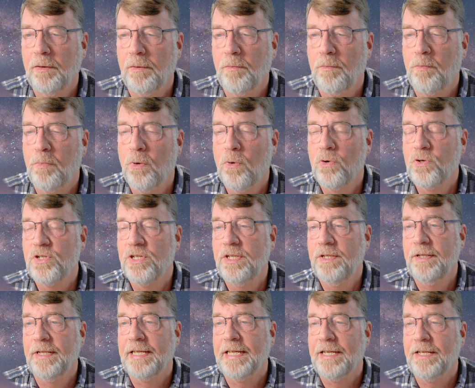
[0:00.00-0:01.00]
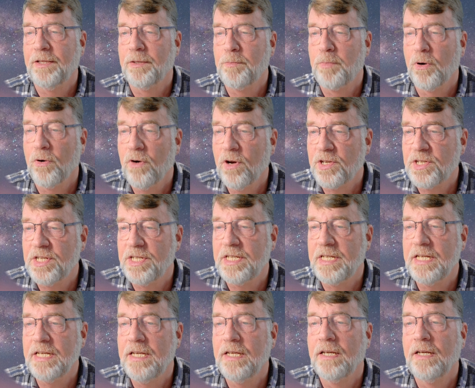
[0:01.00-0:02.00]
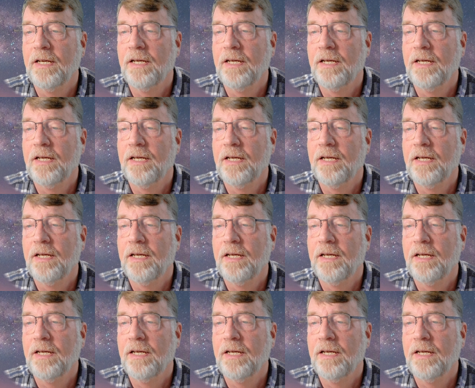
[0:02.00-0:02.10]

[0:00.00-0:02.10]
portion, the porosity